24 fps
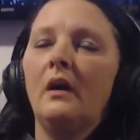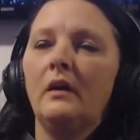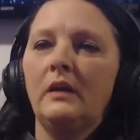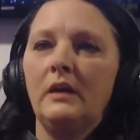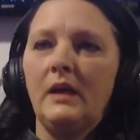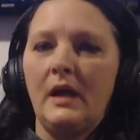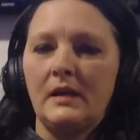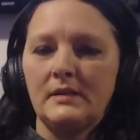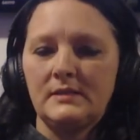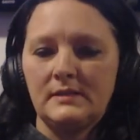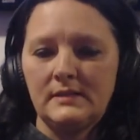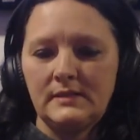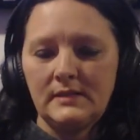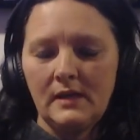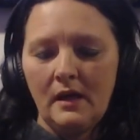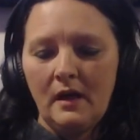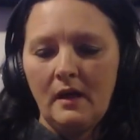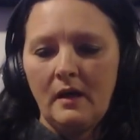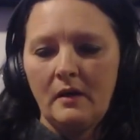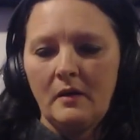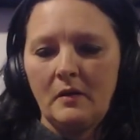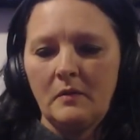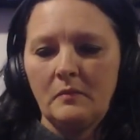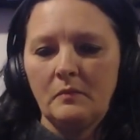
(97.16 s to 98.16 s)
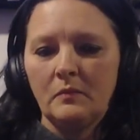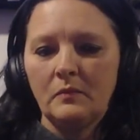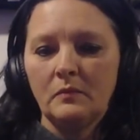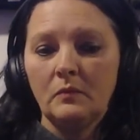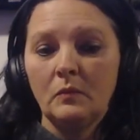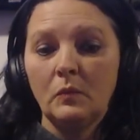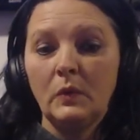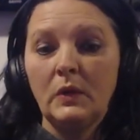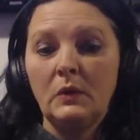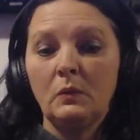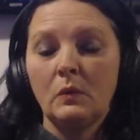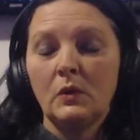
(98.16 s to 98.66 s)
Yes, um,
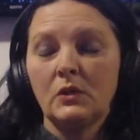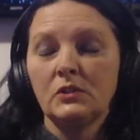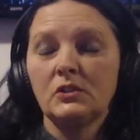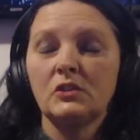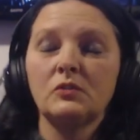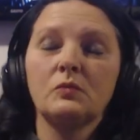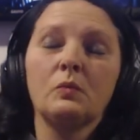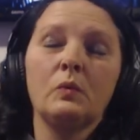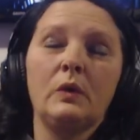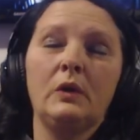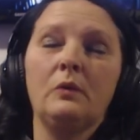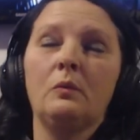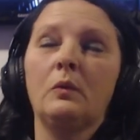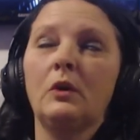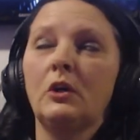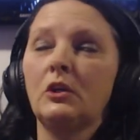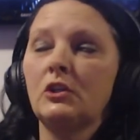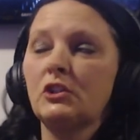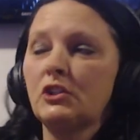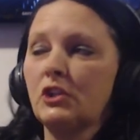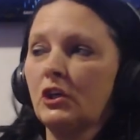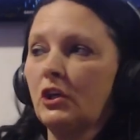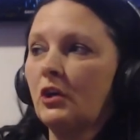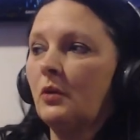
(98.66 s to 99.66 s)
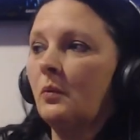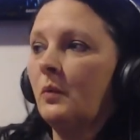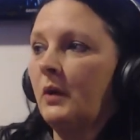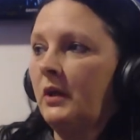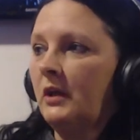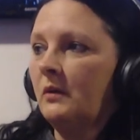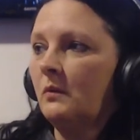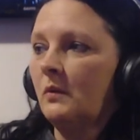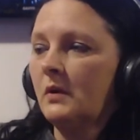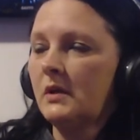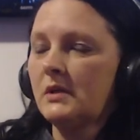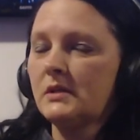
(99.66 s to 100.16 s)
we wasn't we weren't sure what
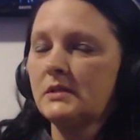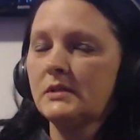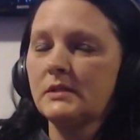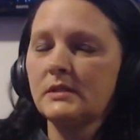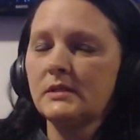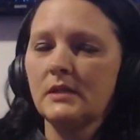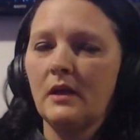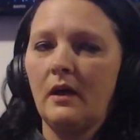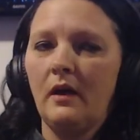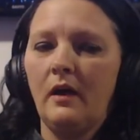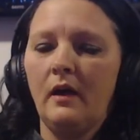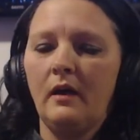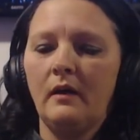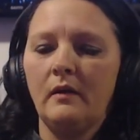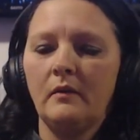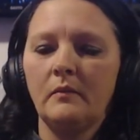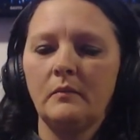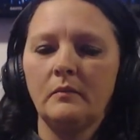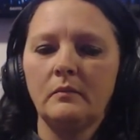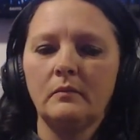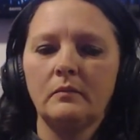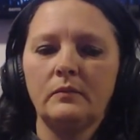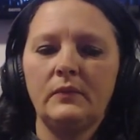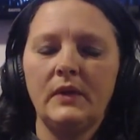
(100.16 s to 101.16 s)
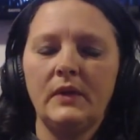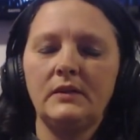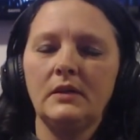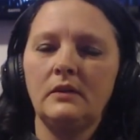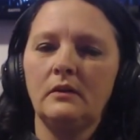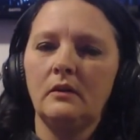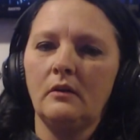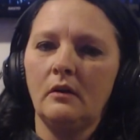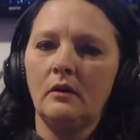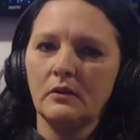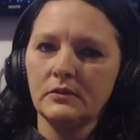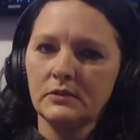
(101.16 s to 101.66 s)
it was. Um, they did
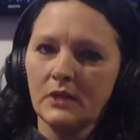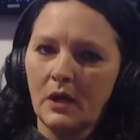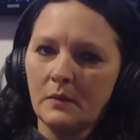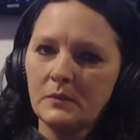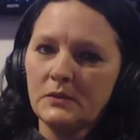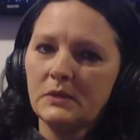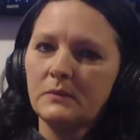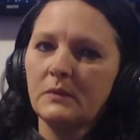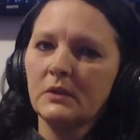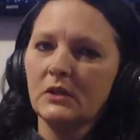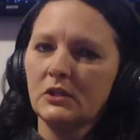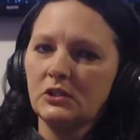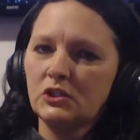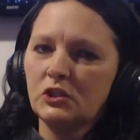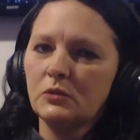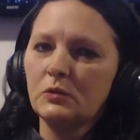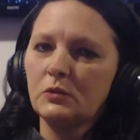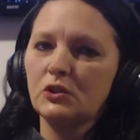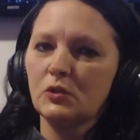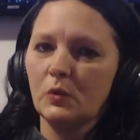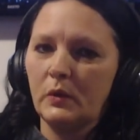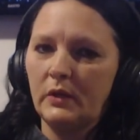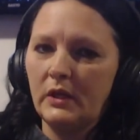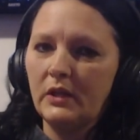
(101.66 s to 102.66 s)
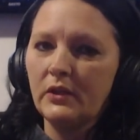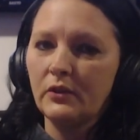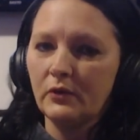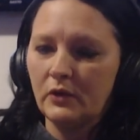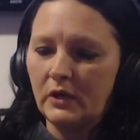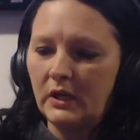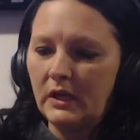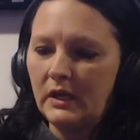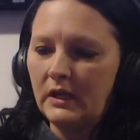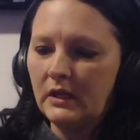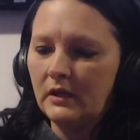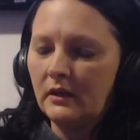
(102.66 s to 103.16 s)
an autopsy because she was
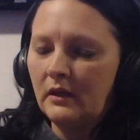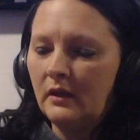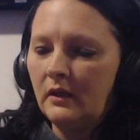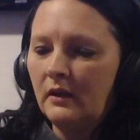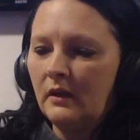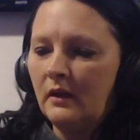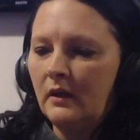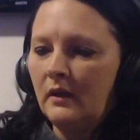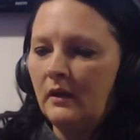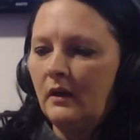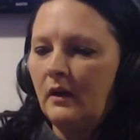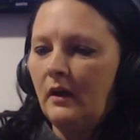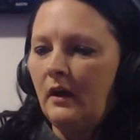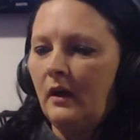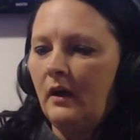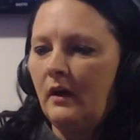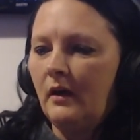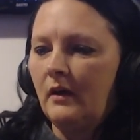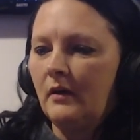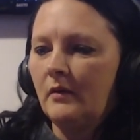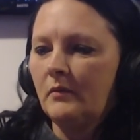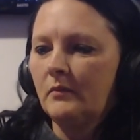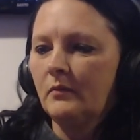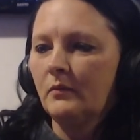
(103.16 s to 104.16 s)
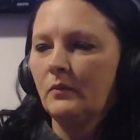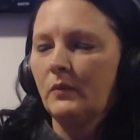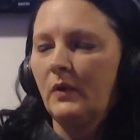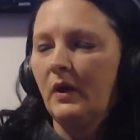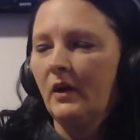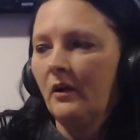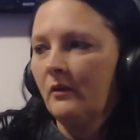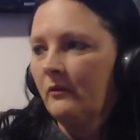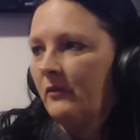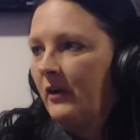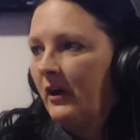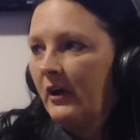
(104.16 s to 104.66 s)
23, um,
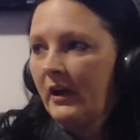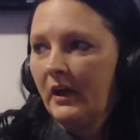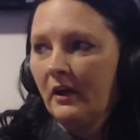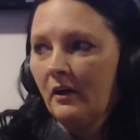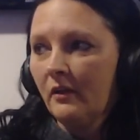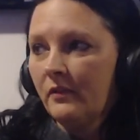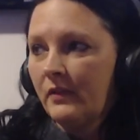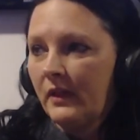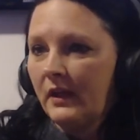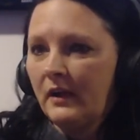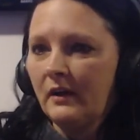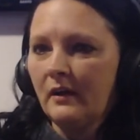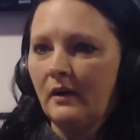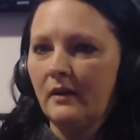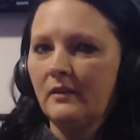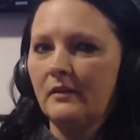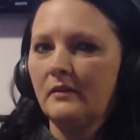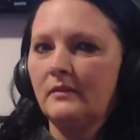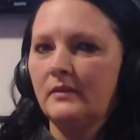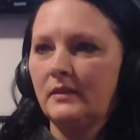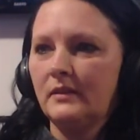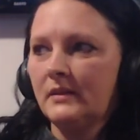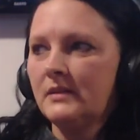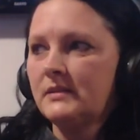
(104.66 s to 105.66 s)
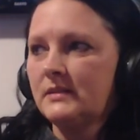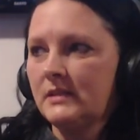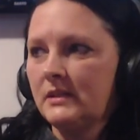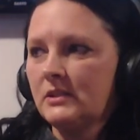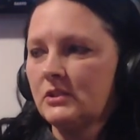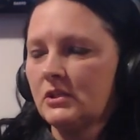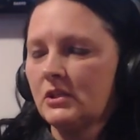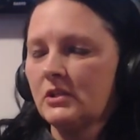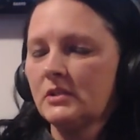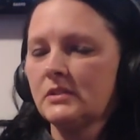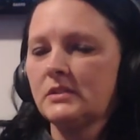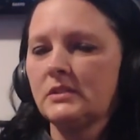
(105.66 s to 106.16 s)
very healthy, other than the
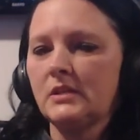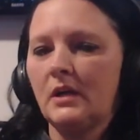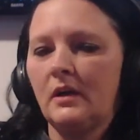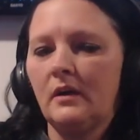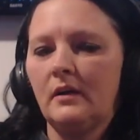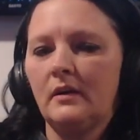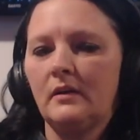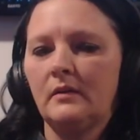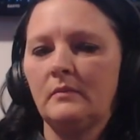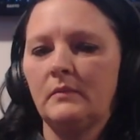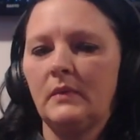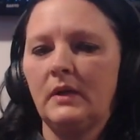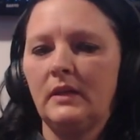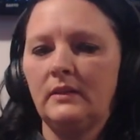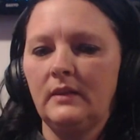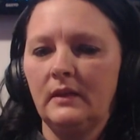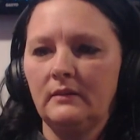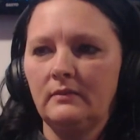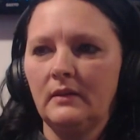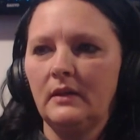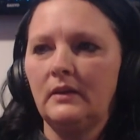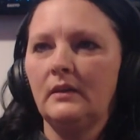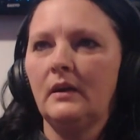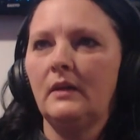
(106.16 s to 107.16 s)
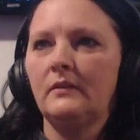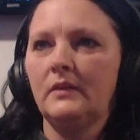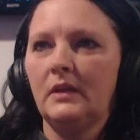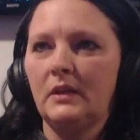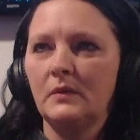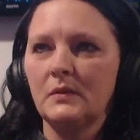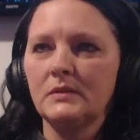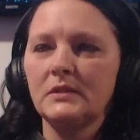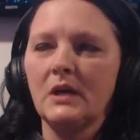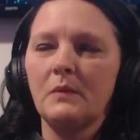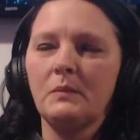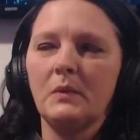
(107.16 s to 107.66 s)
seizures, um, and they found out that it
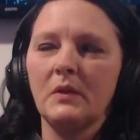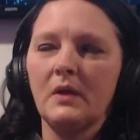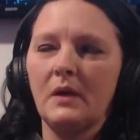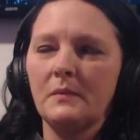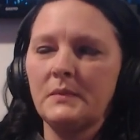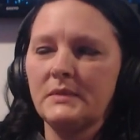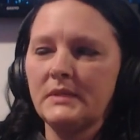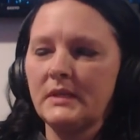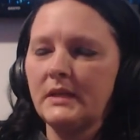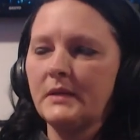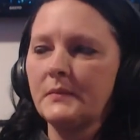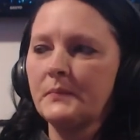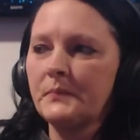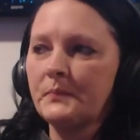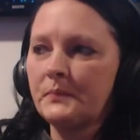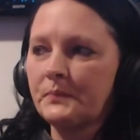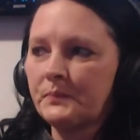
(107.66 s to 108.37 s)
was epilepsy.